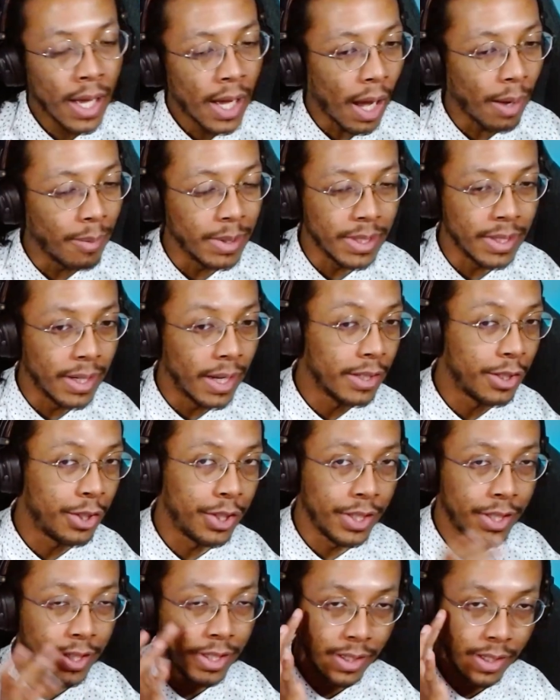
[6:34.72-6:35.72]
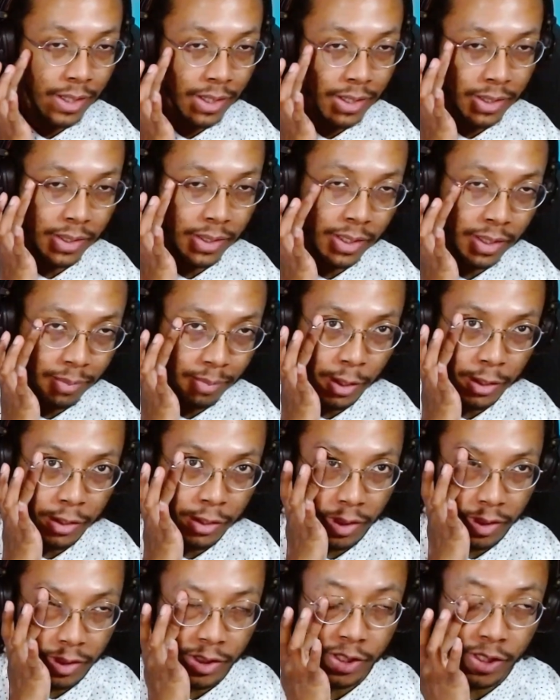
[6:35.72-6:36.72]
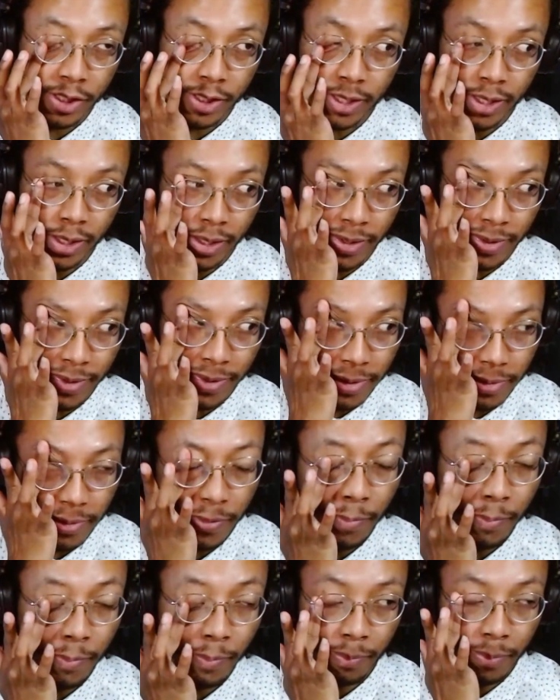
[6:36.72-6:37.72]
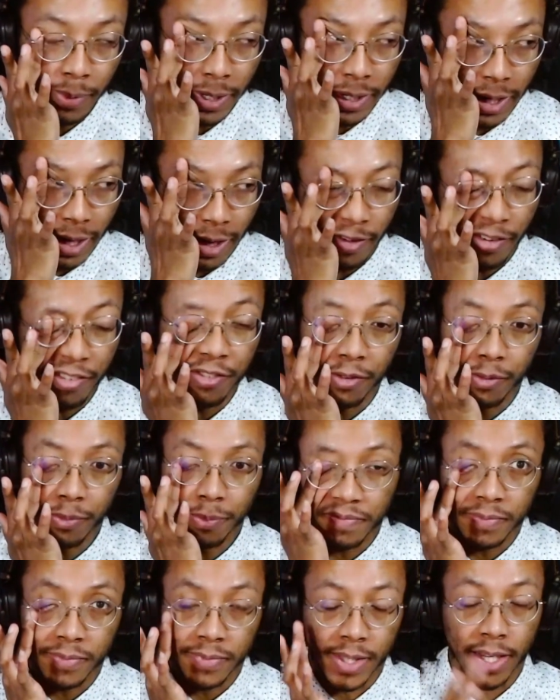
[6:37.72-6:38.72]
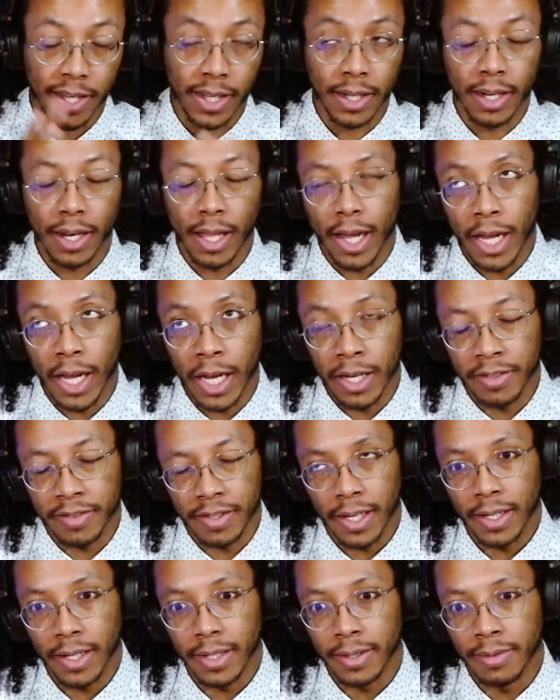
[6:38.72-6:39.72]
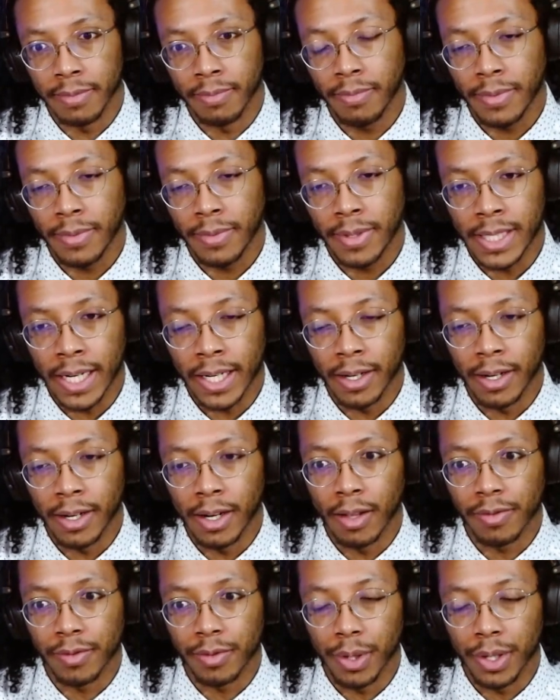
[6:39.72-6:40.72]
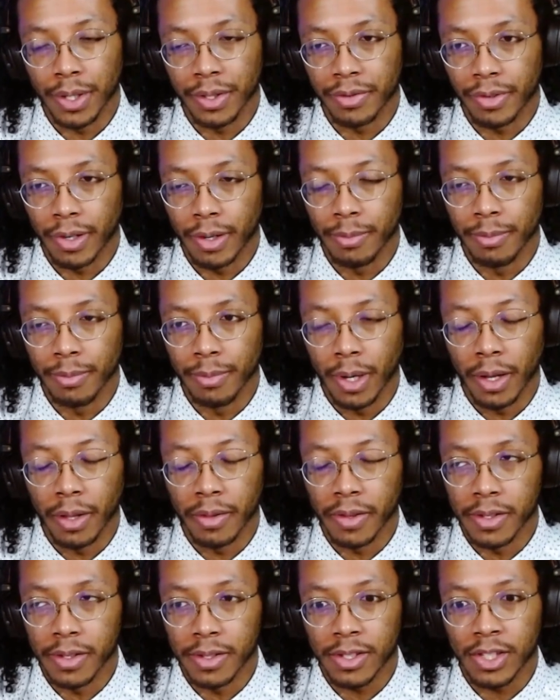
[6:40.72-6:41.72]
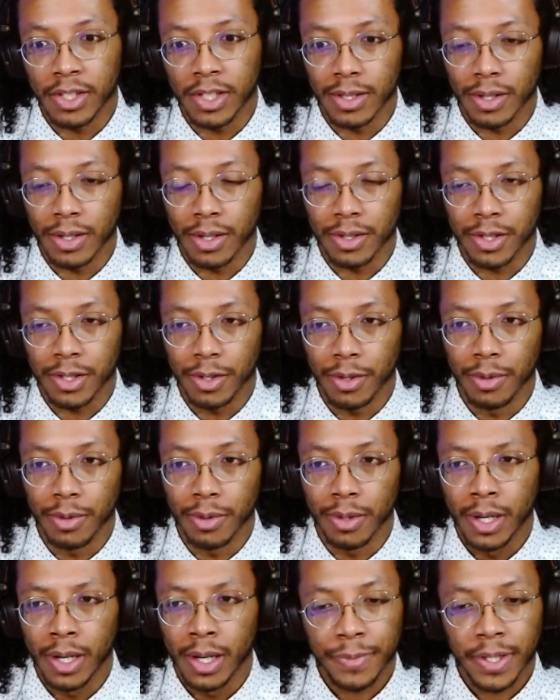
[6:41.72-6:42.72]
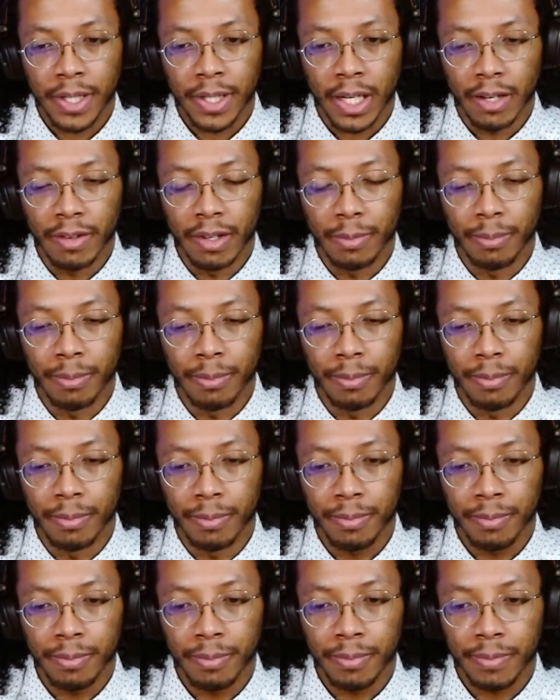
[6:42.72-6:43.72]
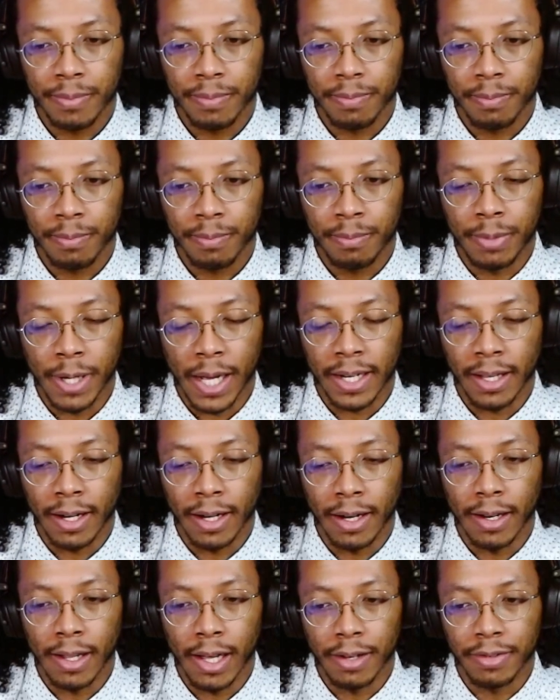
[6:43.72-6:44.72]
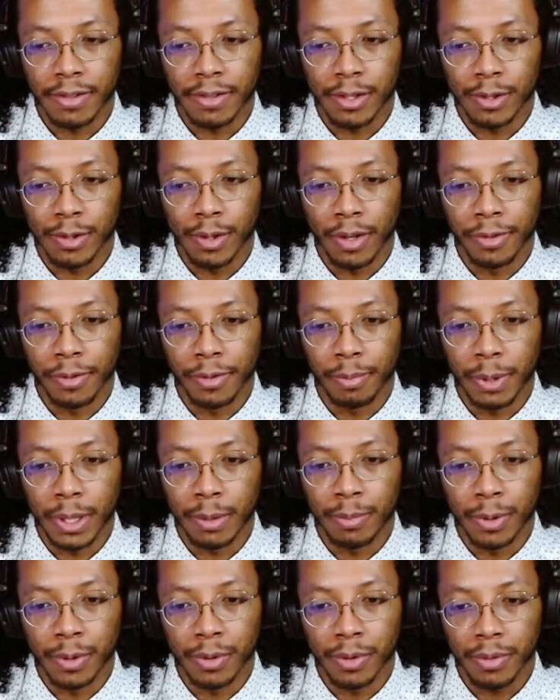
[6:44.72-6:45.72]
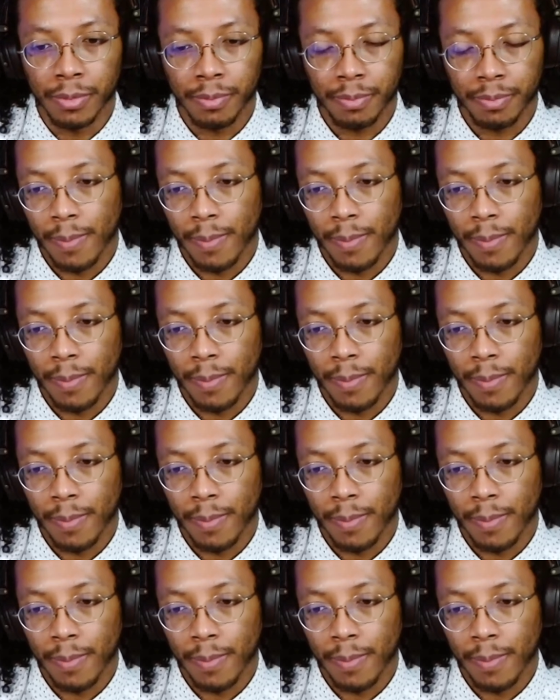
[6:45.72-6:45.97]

I mean, yeah, she did this. As much as she may have taken lives and taken loved ones from others, she's also given back a life to other people.